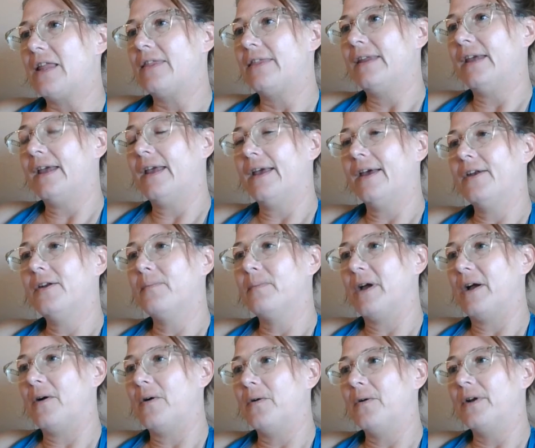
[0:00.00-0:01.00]
they hand them
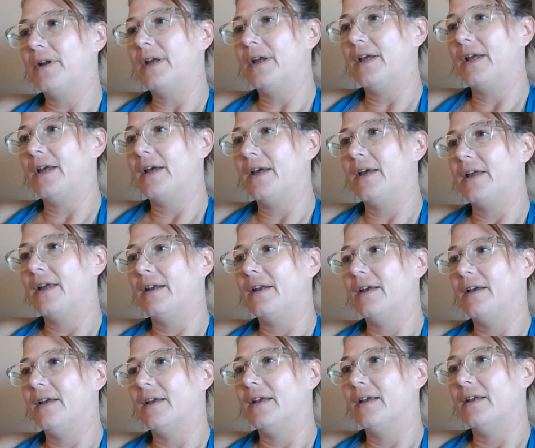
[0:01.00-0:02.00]
out, and
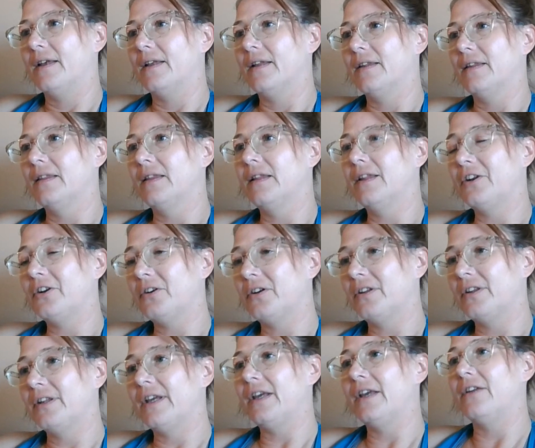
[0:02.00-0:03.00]

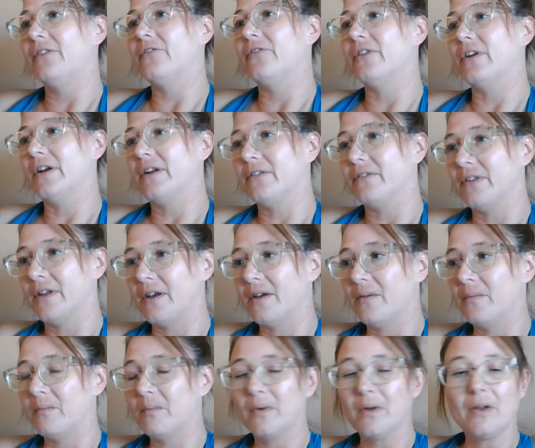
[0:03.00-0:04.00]
literally in front of
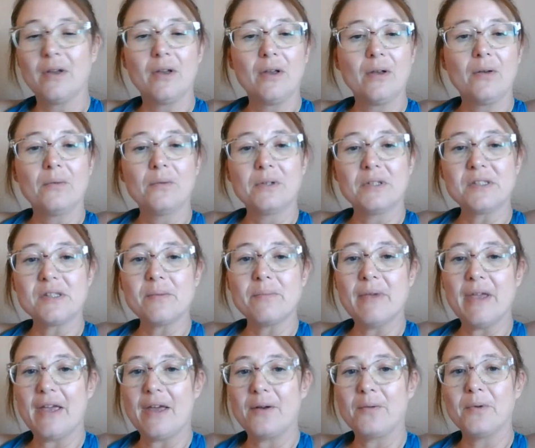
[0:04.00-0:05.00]
them was a
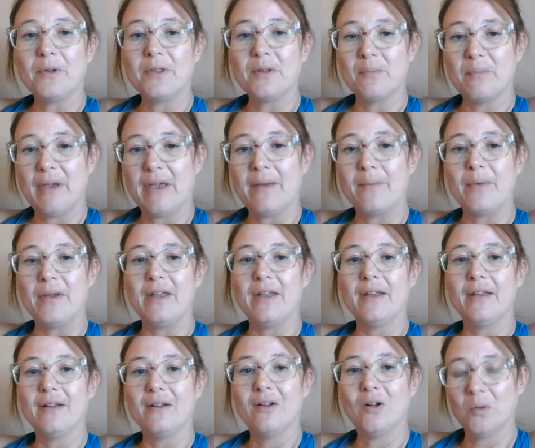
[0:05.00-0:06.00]
man with a
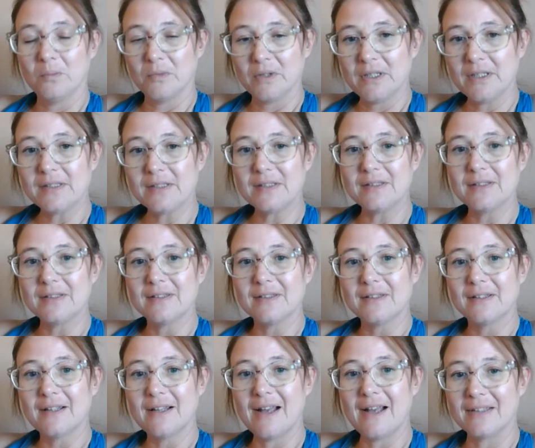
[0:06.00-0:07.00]
baby, homeless,
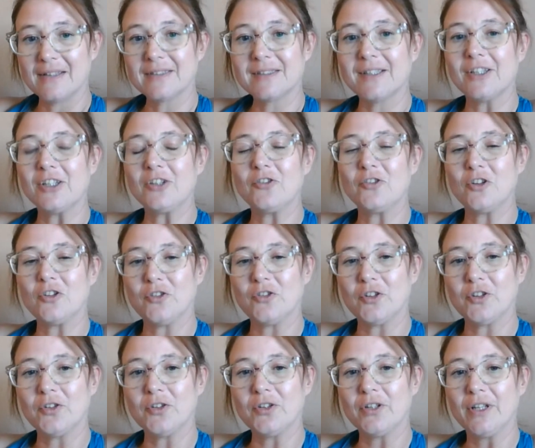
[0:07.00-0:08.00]
asking for
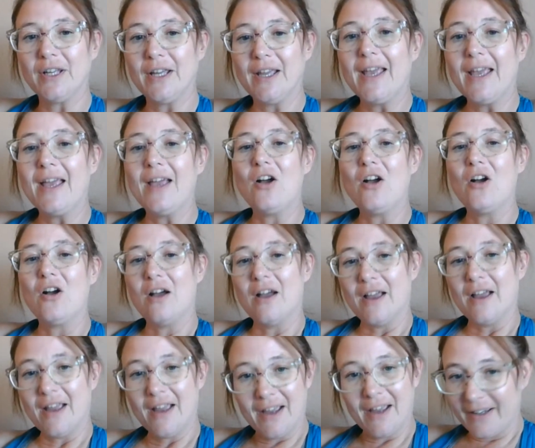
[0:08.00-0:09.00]
food.
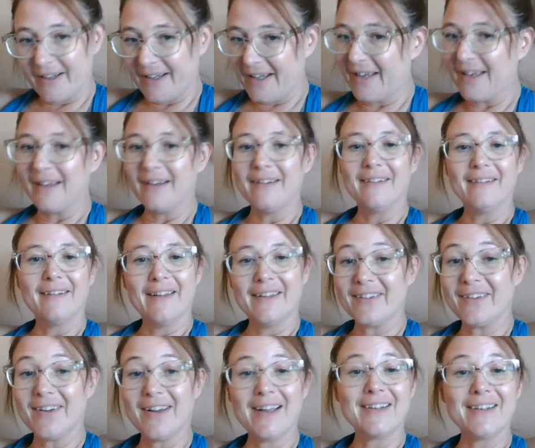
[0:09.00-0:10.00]
Again,
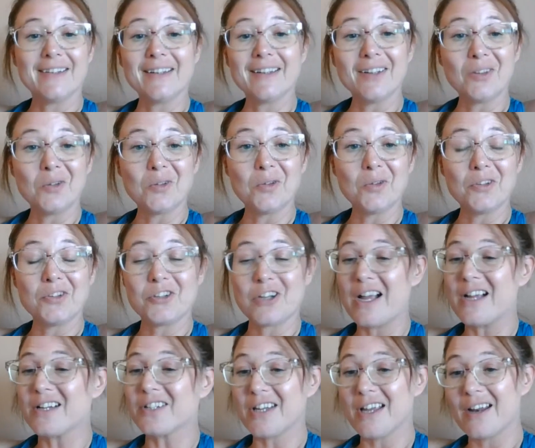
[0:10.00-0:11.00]
another guy digging through the
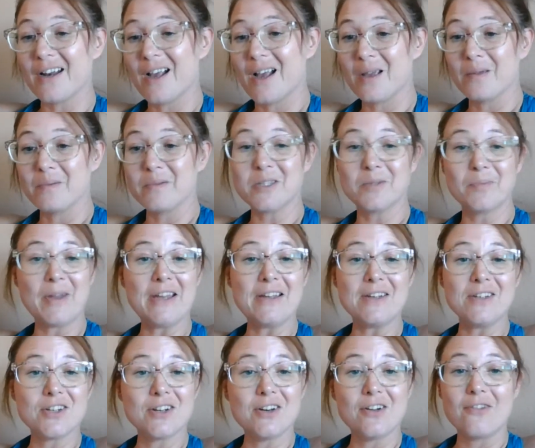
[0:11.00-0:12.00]
trash can. I'm
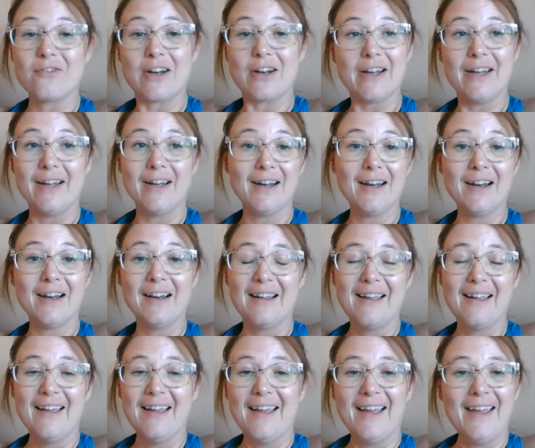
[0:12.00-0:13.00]
spanging over here.
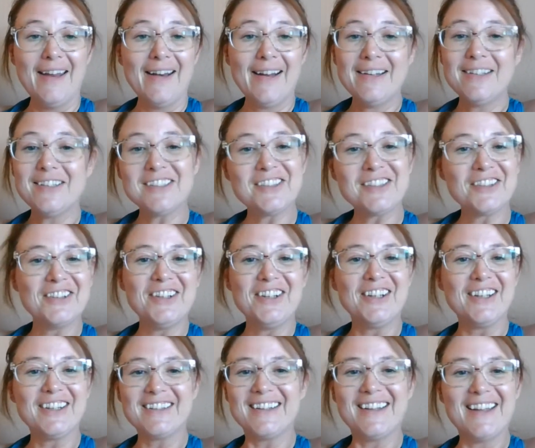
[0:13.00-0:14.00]
And I just
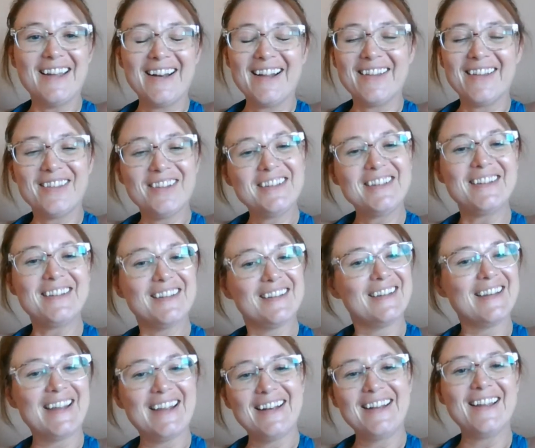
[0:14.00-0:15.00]
looked, and I looked at the
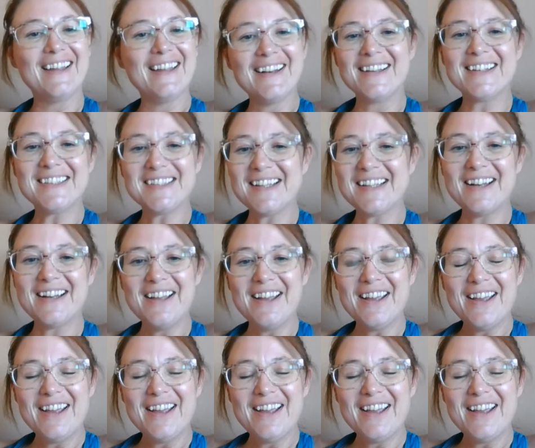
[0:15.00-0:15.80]
lady, and I said,